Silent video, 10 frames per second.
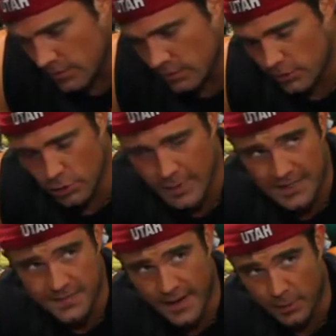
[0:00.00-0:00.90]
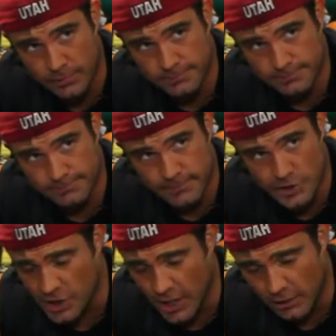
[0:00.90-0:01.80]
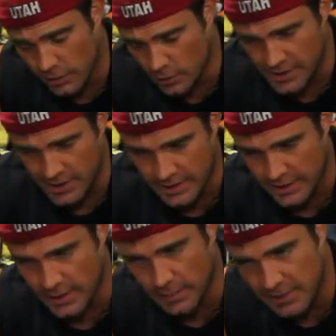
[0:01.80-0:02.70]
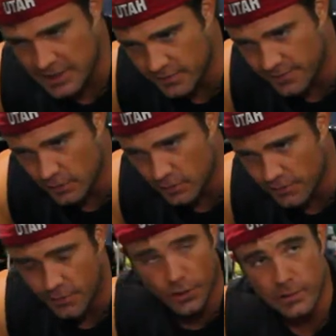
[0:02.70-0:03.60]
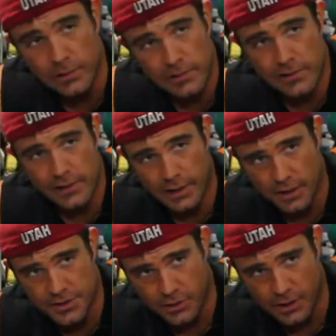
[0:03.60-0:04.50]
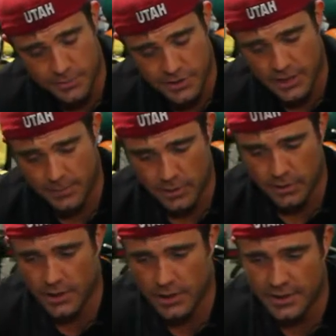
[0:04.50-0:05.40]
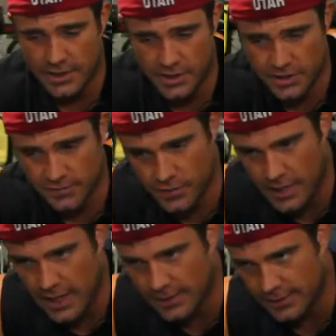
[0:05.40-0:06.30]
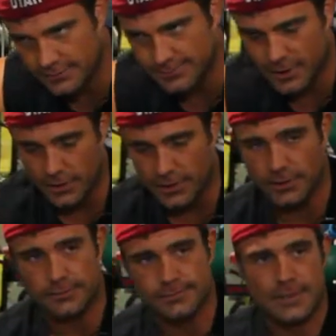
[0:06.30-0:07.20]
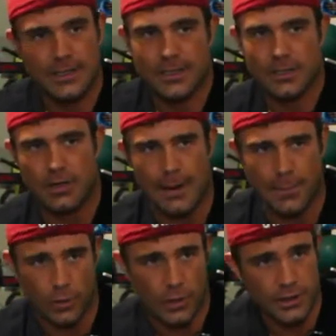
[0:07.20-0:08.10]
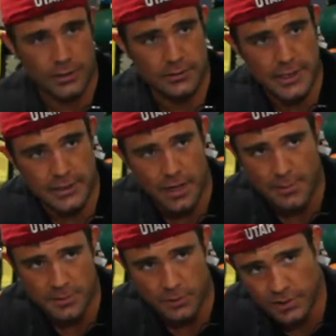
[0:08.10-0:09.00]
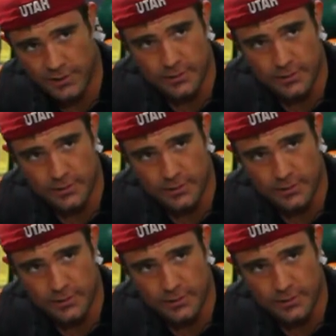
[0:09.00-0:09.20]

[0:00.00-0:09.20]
Exactly. Glucomannan is fiber. It's gel. It goes in and makes you feel full. It also helps keep your digestive tract and, you know, your crapper working at optimal level.